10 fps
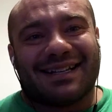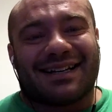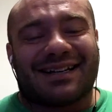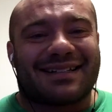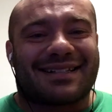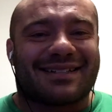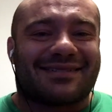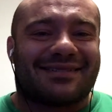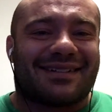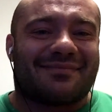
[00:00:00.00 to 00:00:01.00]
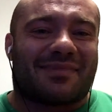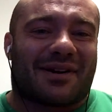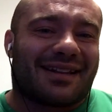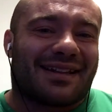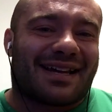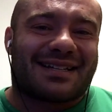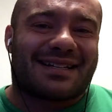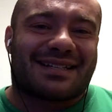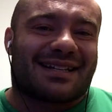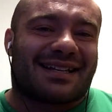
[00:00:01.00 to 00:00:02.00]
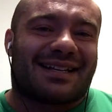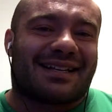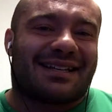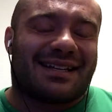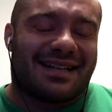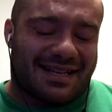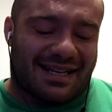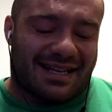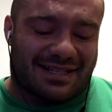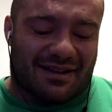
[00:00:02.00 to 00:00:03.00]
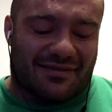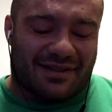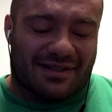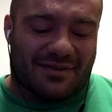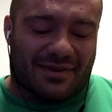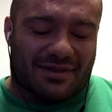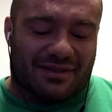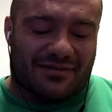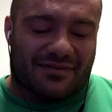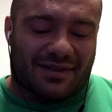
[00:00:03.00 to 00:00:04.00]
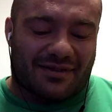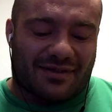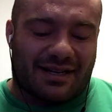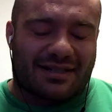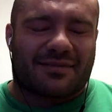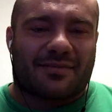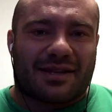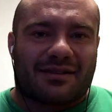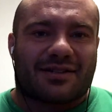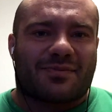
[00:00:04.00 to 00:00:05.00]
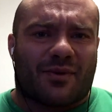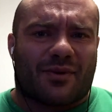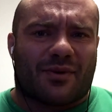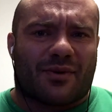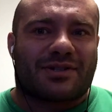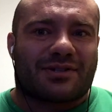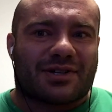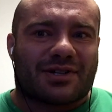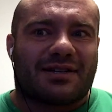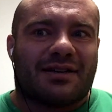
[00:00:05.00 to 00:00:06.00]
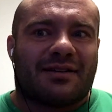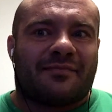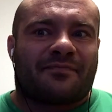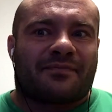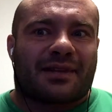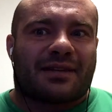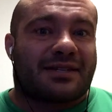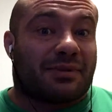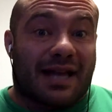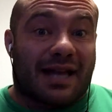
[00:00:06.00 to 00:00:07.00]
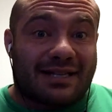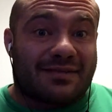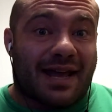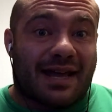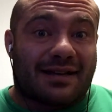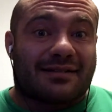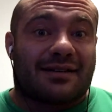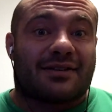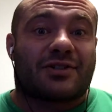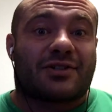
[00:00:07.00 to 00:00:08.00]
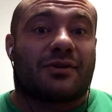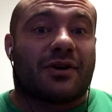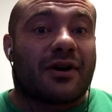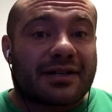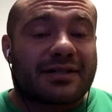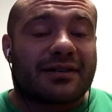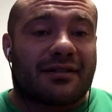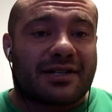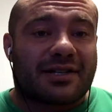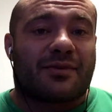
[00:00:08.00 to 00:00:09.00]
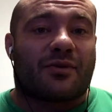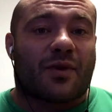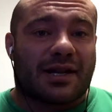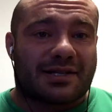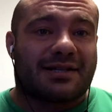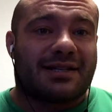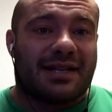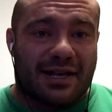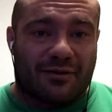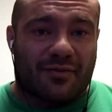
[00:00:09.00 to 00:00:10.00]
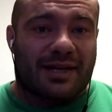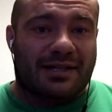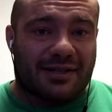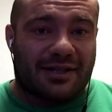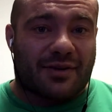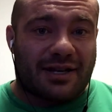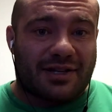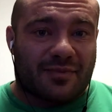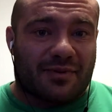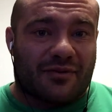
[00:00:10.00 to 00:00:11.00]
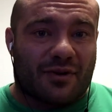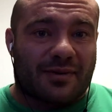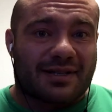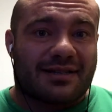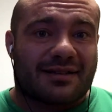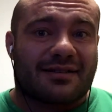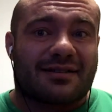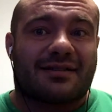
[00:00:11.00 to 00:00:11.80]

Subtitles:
So part of that is just like it gets off into this world of, it ends up being that sports are just, and so long as the customer wants to see incrementally crazier performances,